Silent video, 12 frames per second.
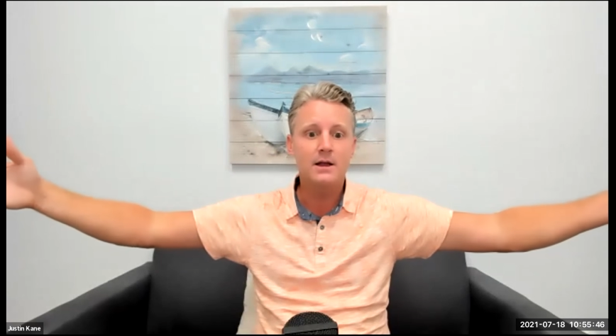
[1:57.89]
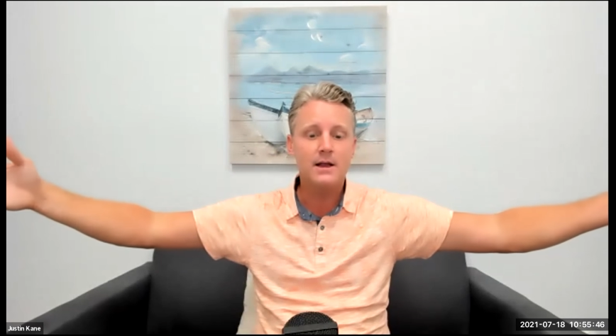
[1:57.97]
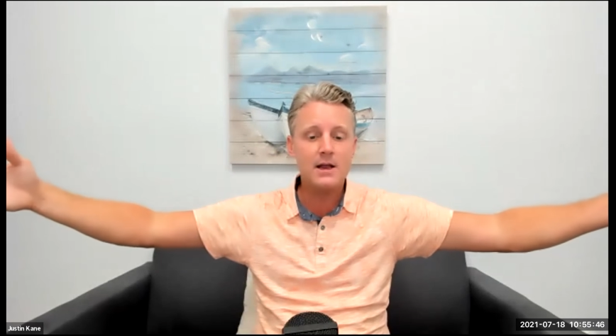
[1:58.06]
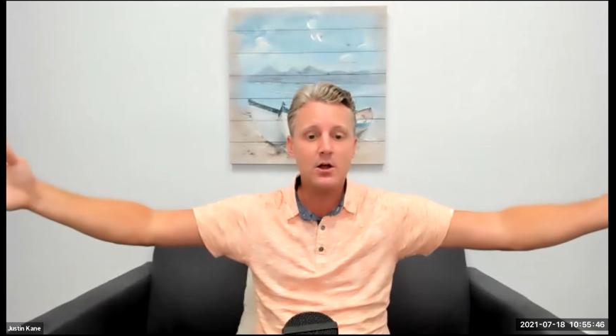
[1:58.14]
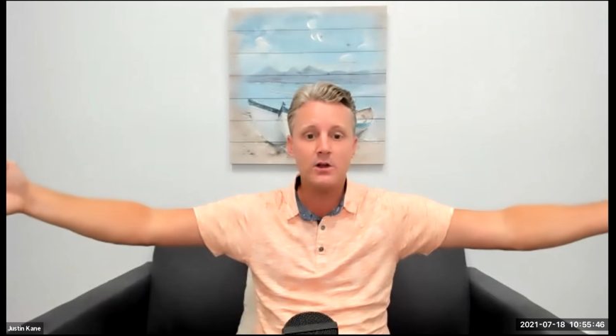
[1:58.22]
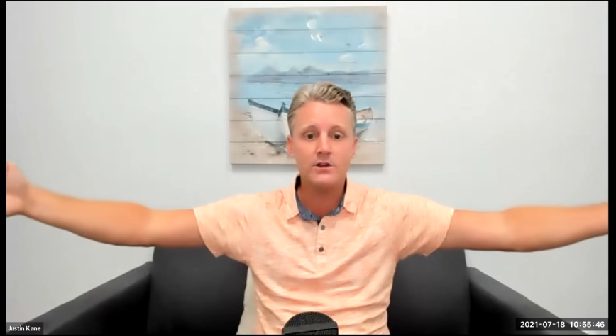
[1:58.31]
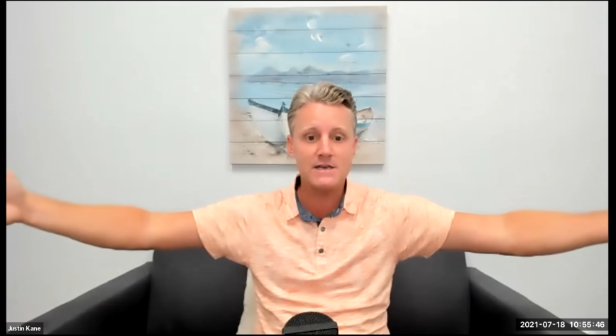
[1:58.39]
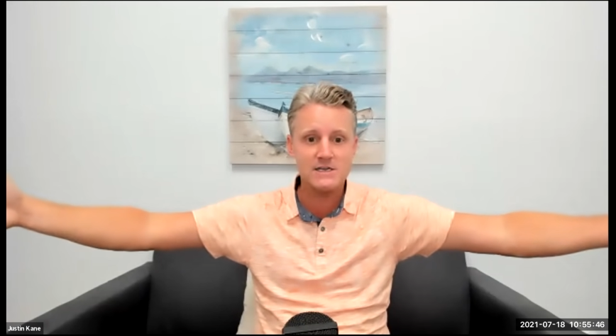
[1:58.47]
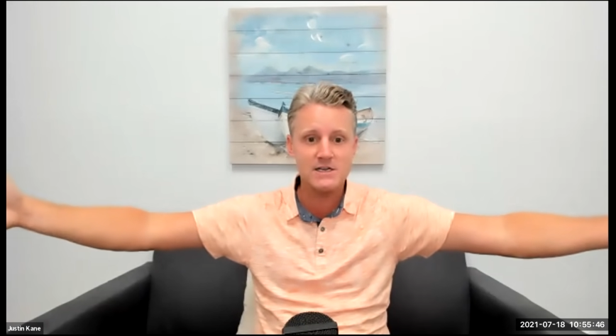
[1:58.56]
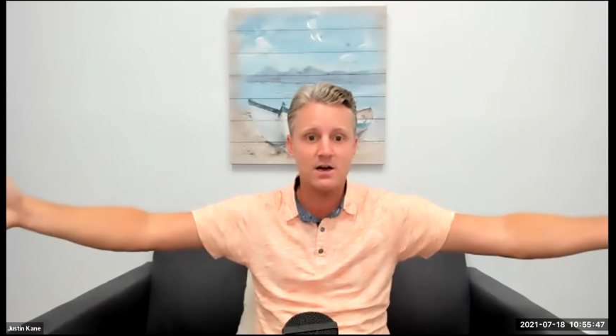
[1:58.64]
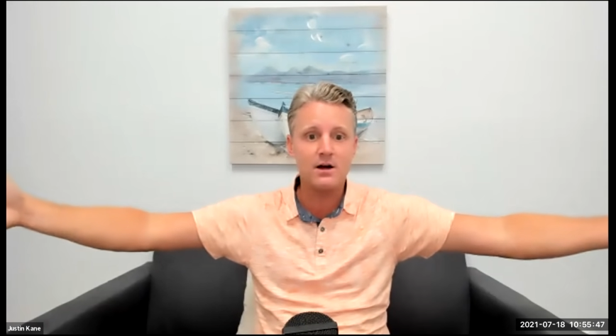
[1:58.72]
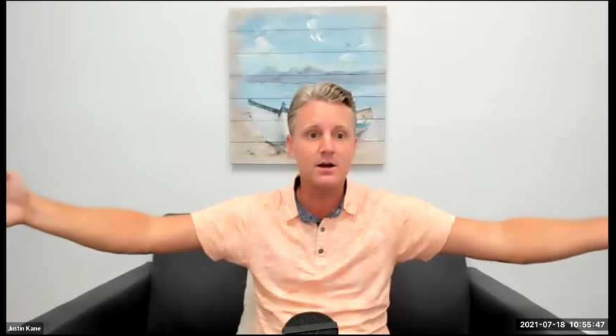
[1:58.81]
he calls
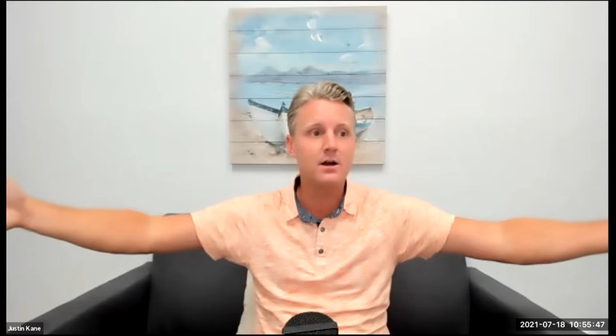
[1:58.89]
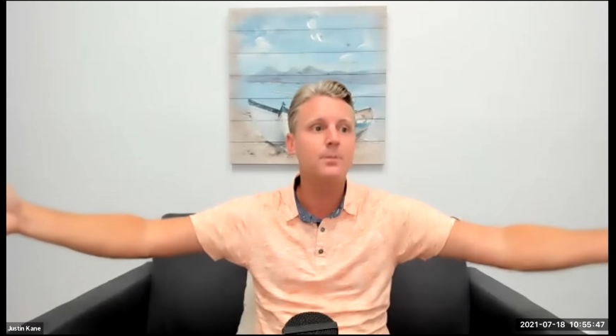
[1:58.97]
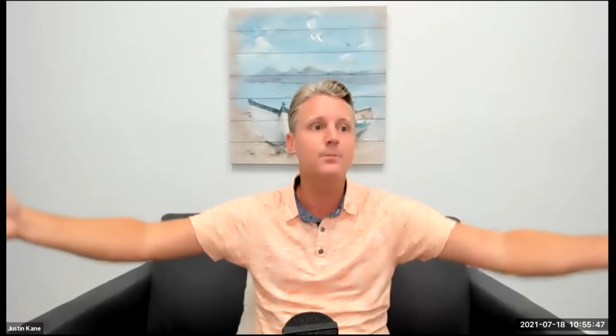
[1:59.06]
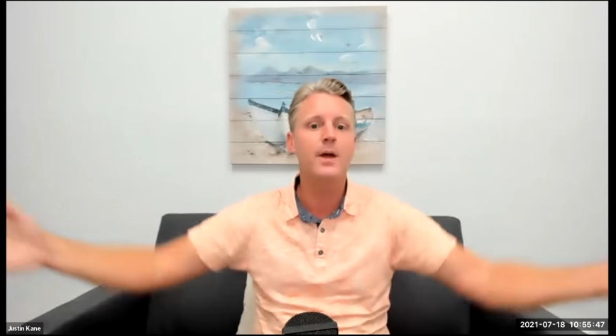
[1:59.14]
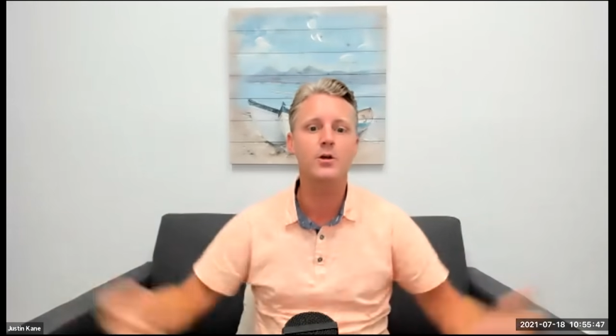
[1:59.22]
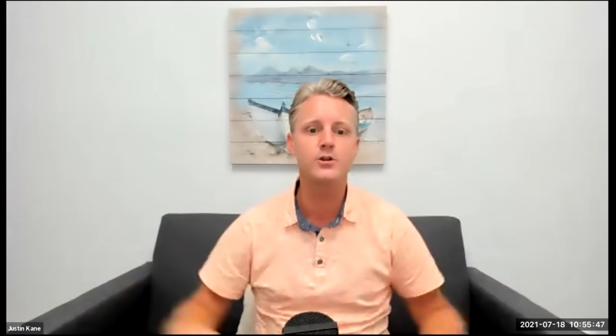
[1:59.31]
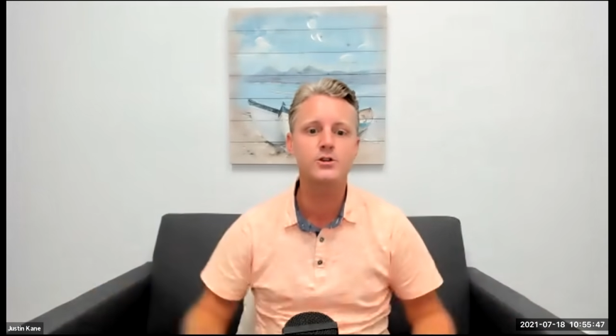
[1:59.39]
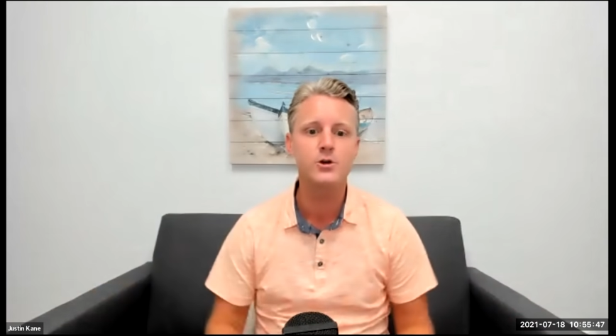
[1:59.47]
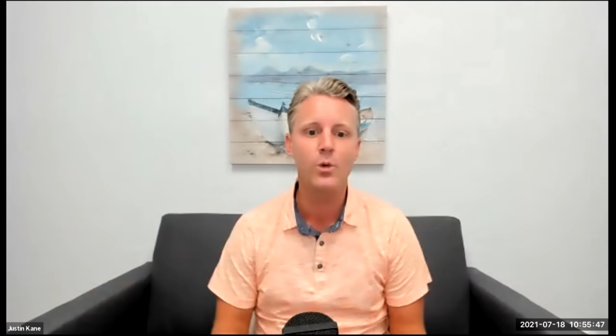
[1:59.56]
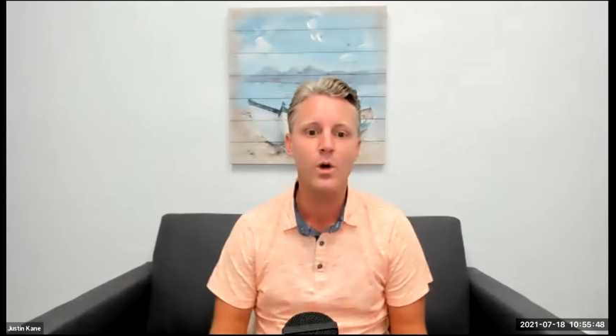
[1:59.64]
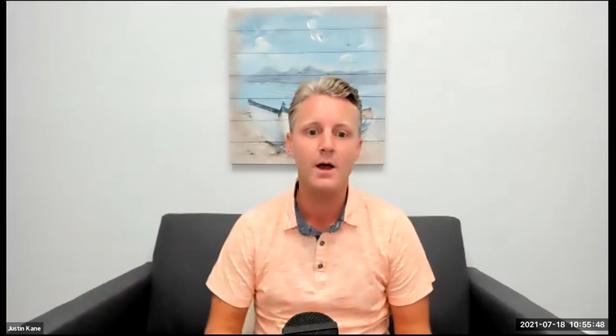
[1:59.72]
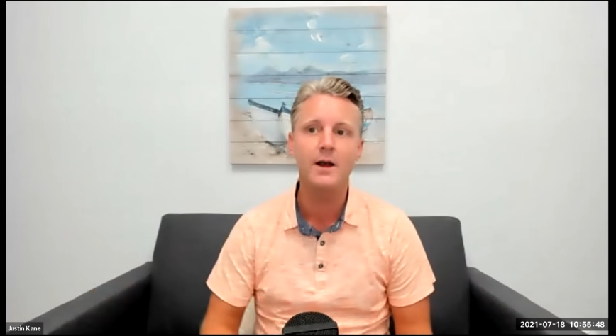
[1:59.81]
it dung compared
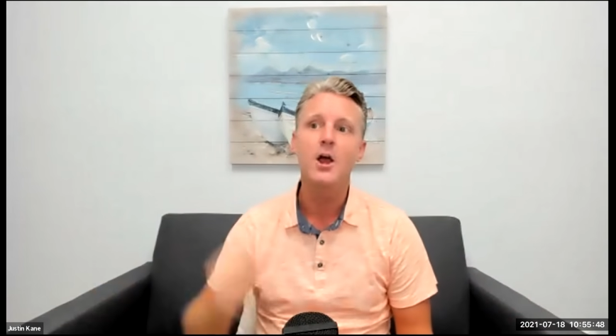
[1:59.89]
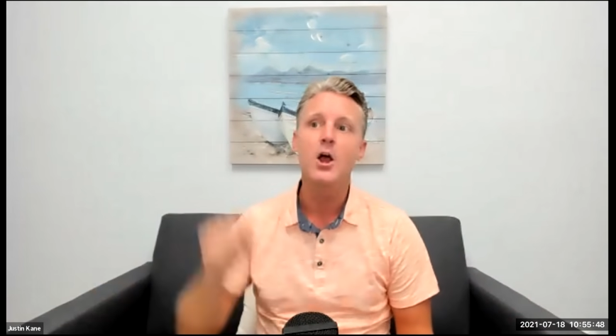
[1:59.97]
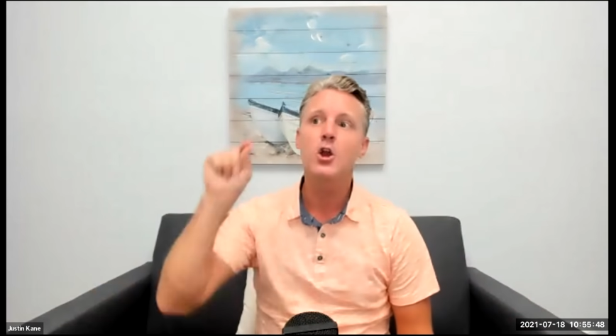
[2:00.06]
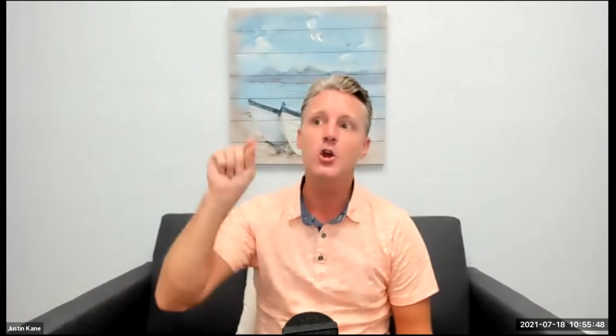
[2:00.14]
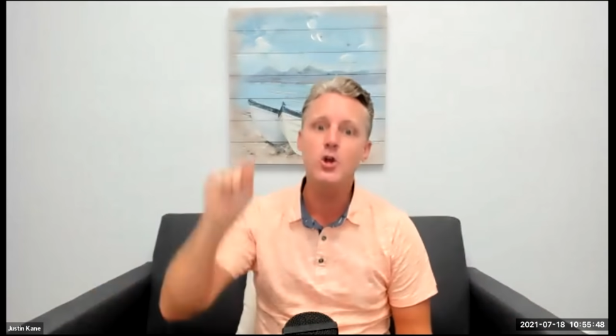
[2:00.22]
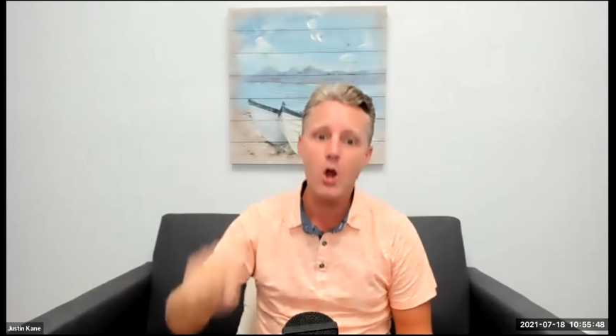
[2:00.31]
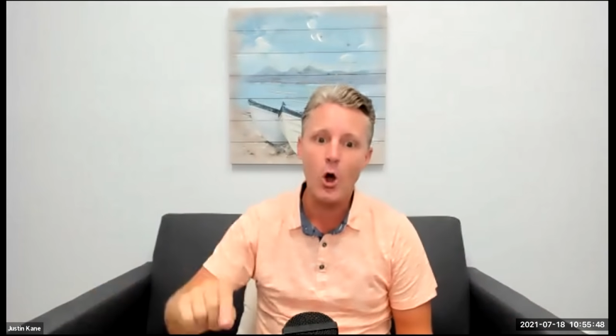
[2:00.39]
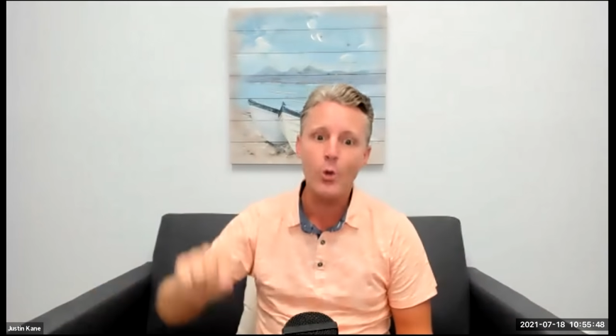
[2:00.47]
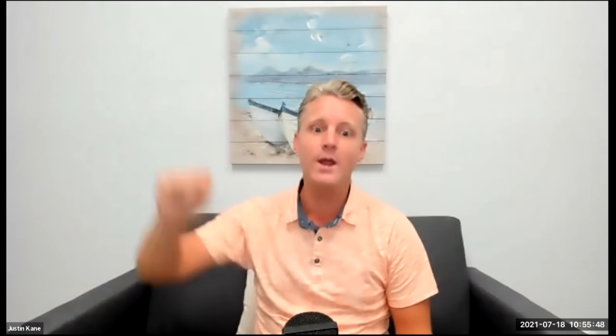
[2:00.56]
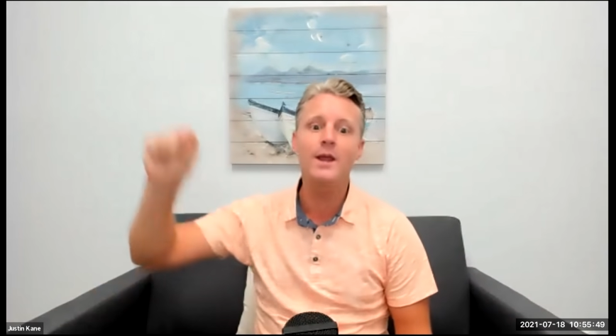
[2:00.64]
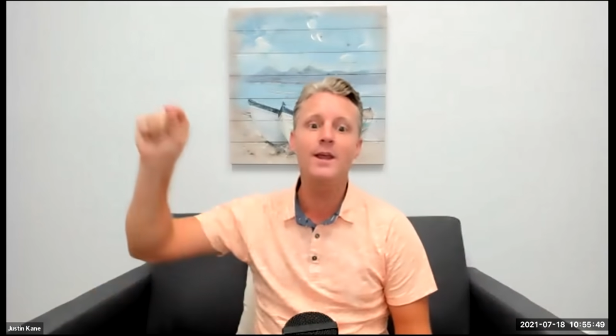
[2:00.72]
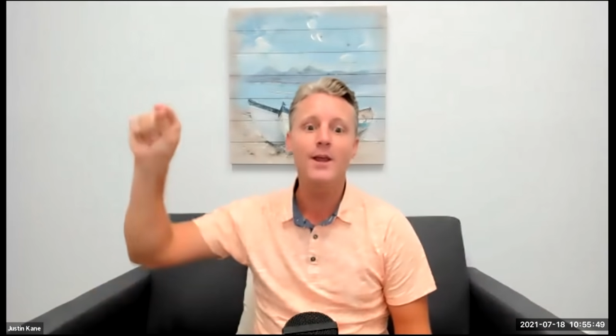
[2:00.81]
to what?
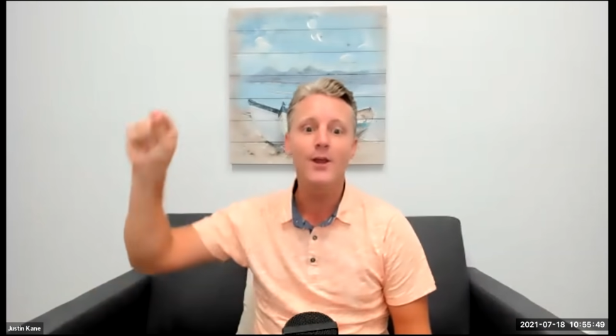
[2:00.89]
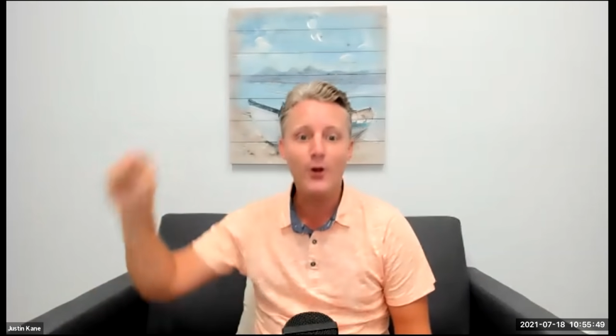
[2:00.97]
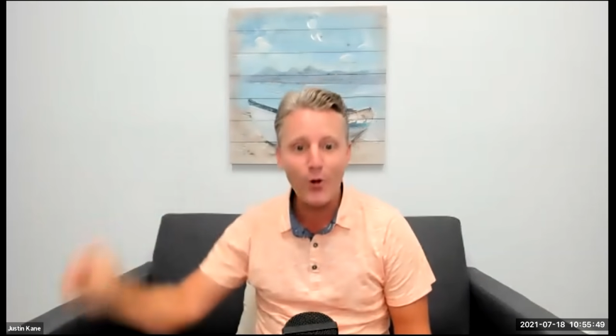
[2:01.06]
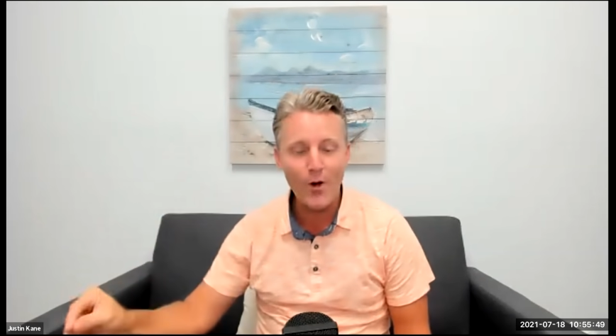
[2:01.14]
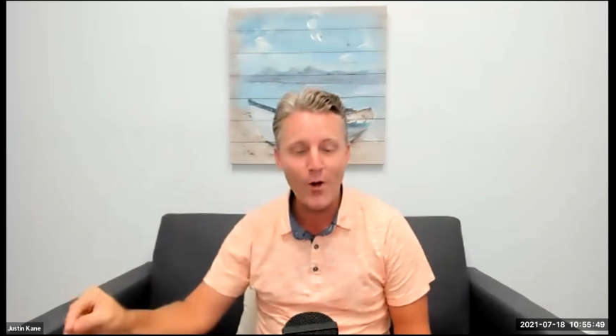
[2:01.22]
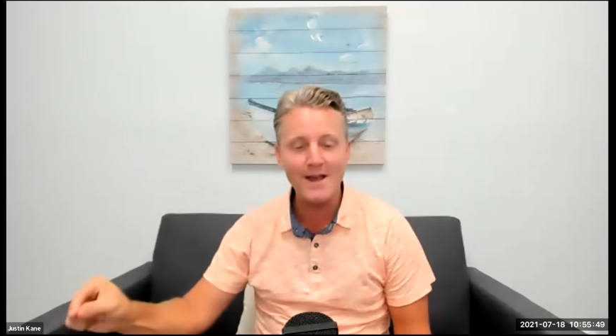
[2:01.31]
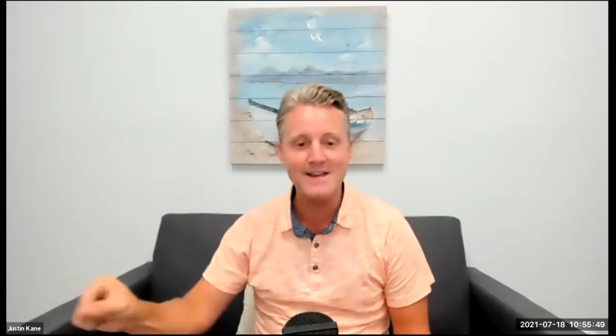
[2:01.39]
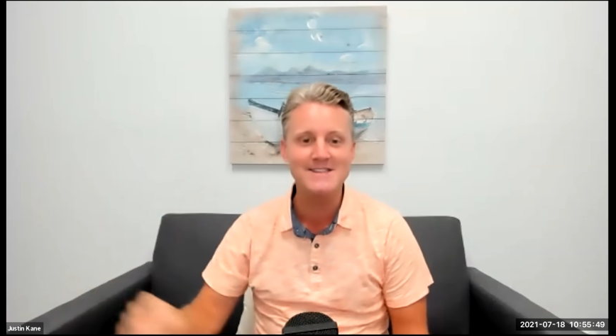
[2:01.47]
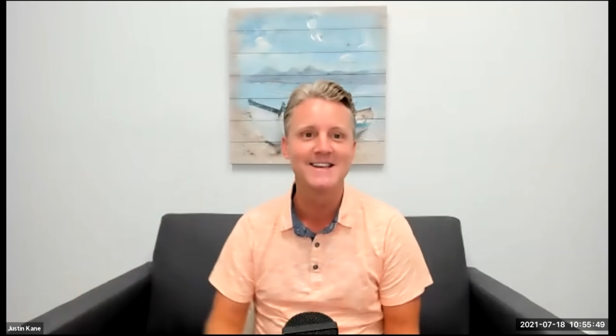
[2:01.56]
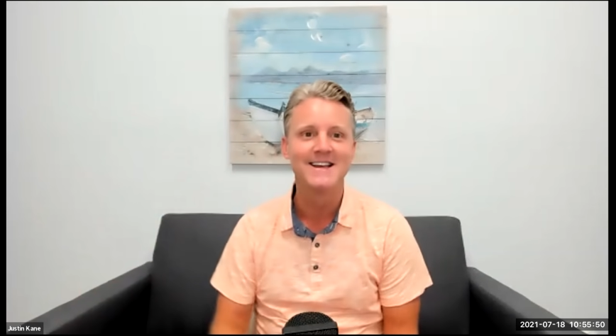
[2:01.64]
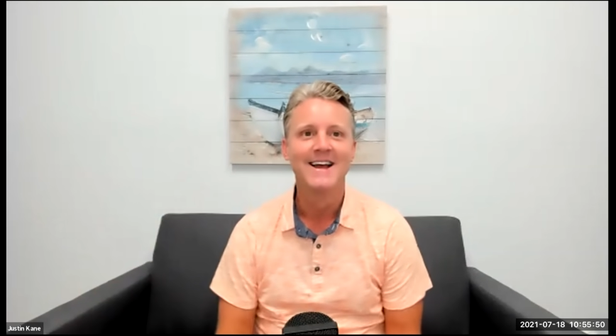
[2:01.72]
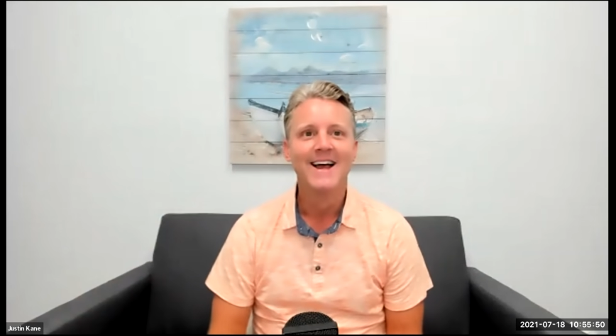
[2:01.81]
Knowing
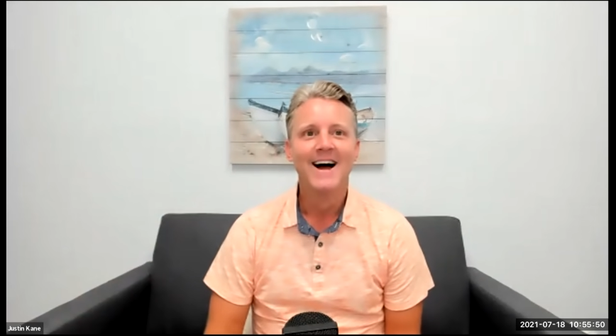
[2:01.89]
Christ.